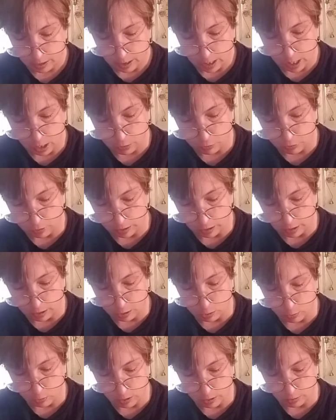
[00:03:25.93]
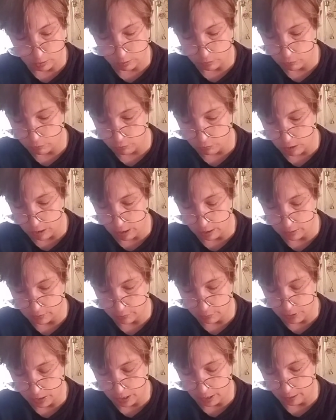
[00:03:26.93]
uttering incoherent cries
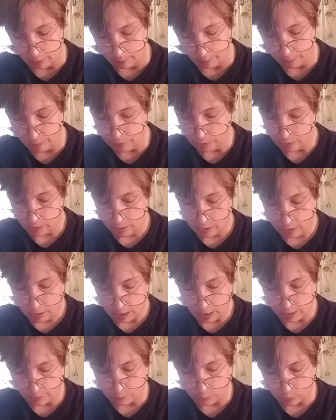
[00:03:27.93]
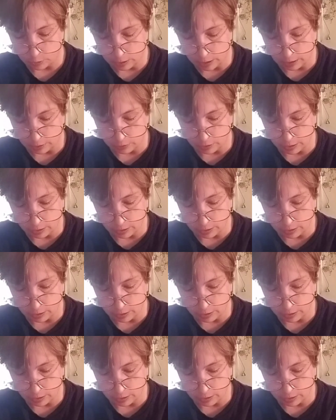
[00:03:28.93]
of pain. After a lengthy